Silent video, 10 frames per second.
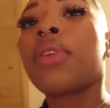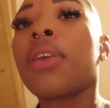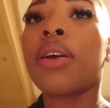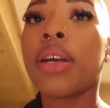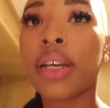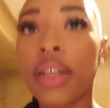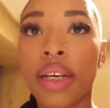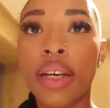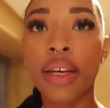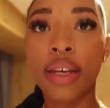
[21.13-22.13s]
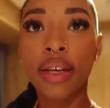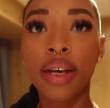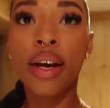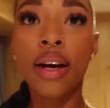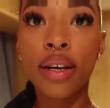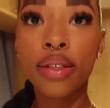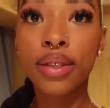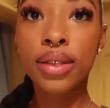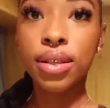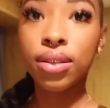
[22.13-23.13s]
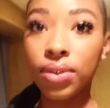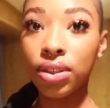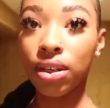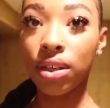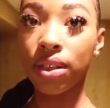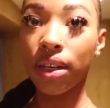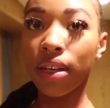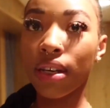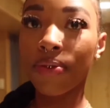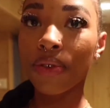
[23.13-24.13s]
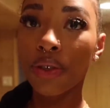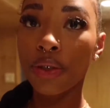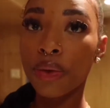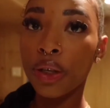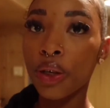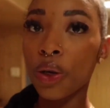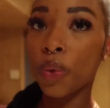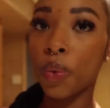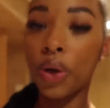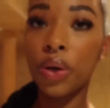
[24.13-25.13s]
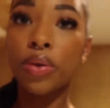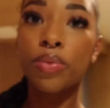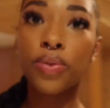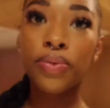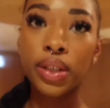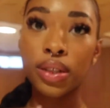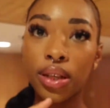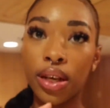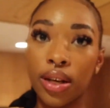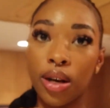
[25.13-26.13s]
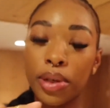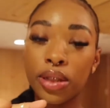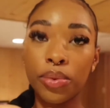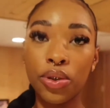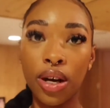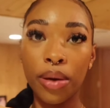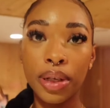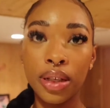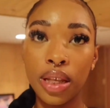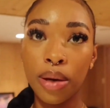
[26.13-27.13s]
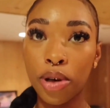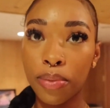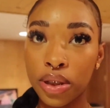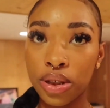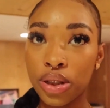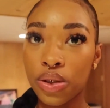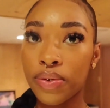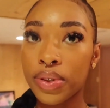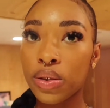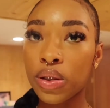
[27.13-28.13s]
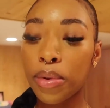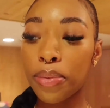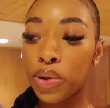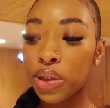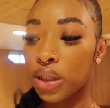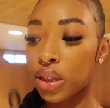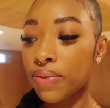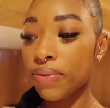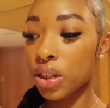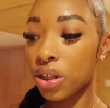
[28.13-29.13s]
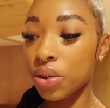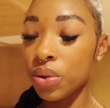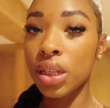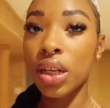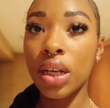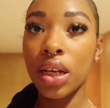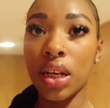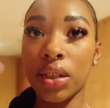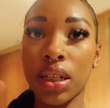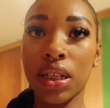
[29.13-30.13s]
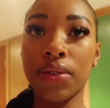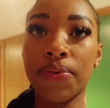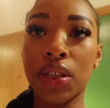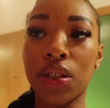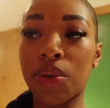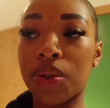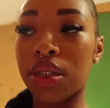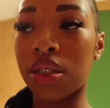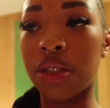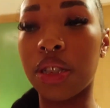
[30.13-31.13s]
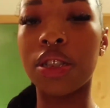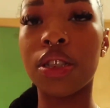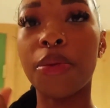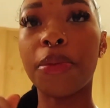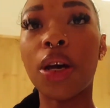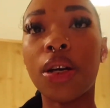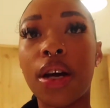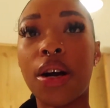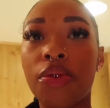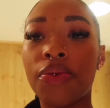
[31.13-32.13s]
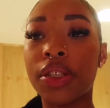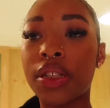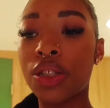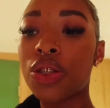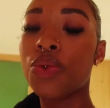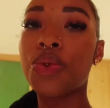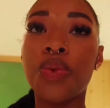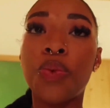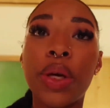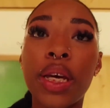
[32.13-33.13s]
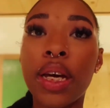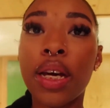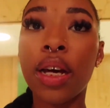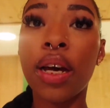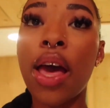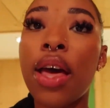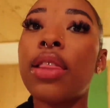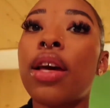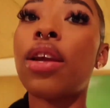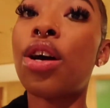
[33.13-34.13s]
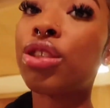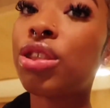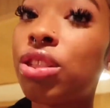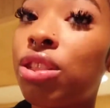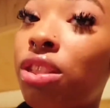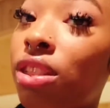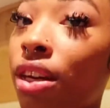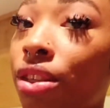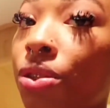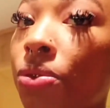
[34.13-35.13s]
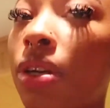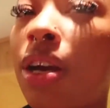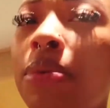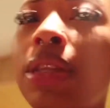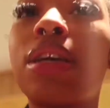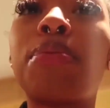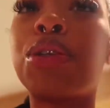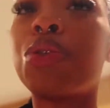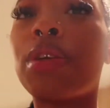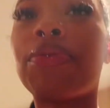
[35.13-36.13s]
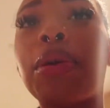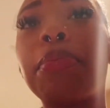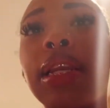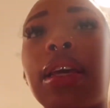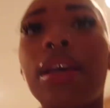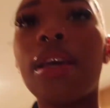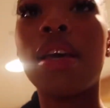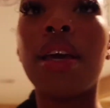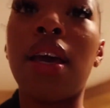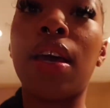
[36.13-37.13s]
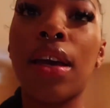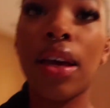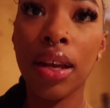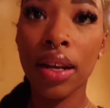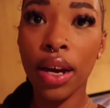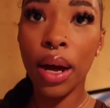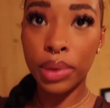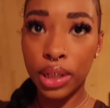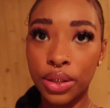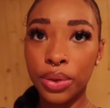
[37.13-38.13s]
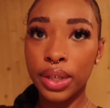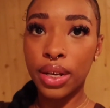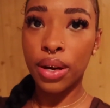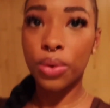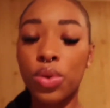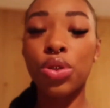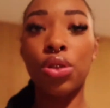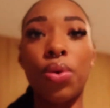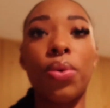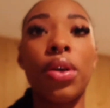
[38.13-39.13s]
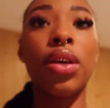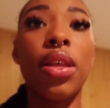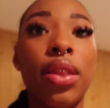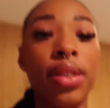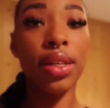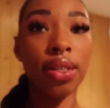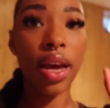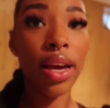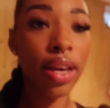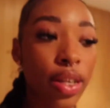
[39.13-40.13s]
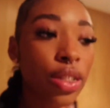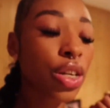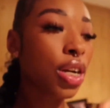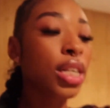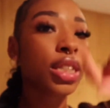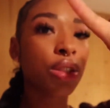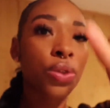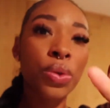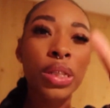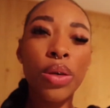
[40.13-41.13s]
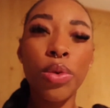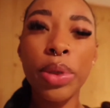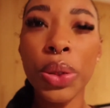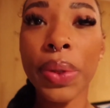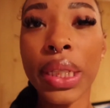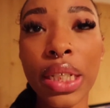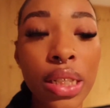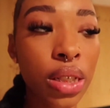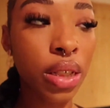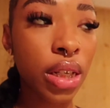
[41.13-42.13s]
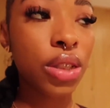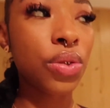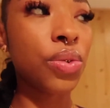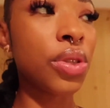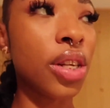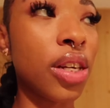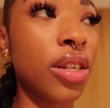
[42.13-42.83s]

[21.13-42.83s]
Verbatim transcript: Alright, hey guys, it's Olivia Sade. If you're new here, welcome. Don't forget to like, comment, subscribe, and hit that bell button just know every single time I'm posting these videos. Now today's video is literally just gonna be an outfits through the week that Naj just suggested I do. And I've been thinking about doing it for a minute and I'm gonna do it now. So today is currently Tuesday. We'll be doing this till next Tuesday.